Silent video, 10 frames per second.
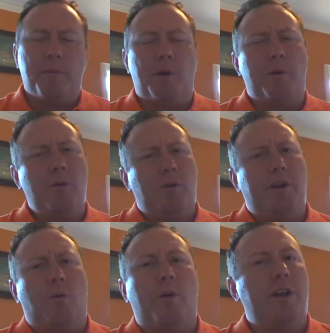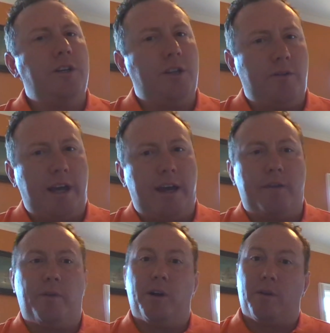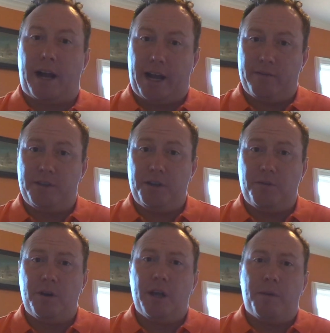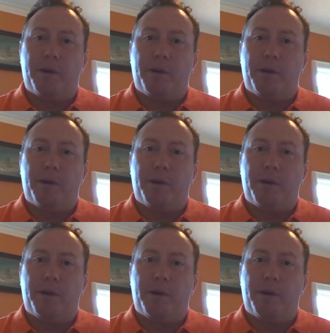But we really don't want to do that if we don't have to.